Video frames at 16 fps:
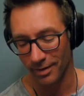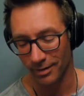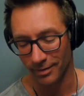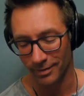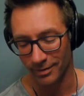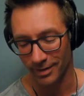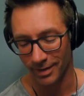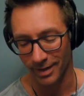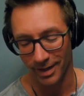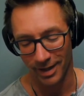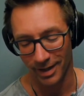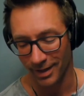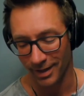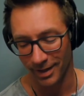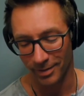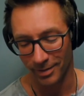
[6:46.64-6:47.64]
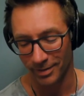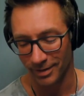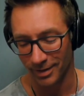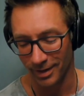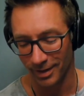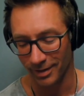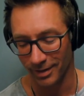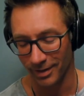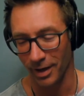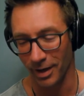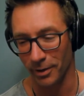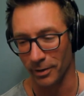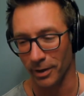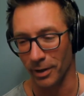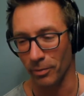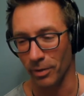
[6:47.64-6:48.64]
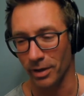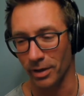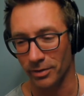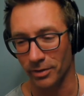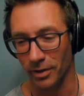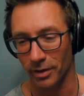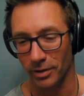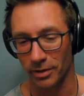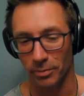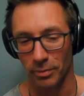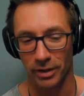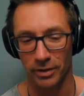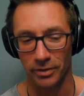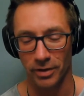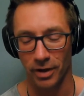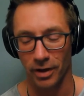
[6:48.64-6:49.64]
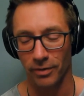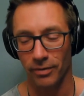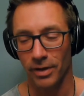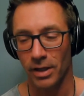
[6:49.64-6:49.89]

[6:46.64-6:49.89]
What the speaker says: Yeah, it was not a great way to start the marriage off.